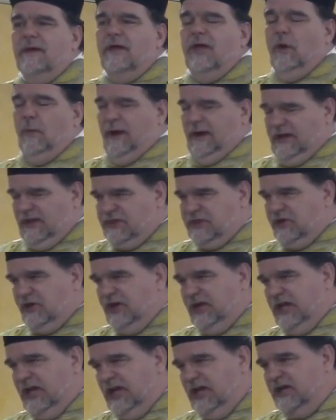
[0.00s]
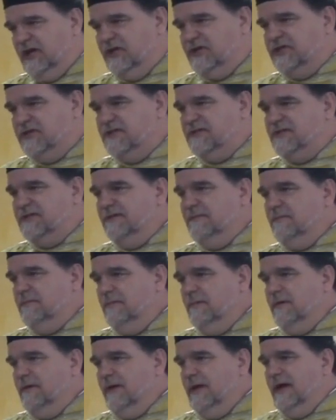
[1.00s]
He waited thirty years
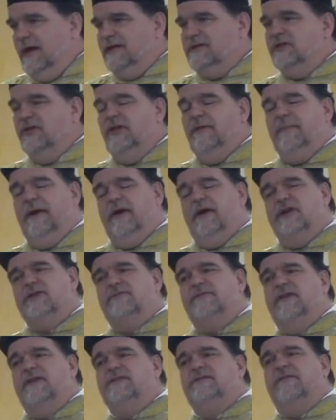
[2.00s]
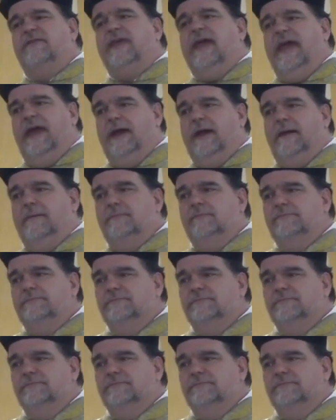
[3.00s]
until the marriage feast of Cana.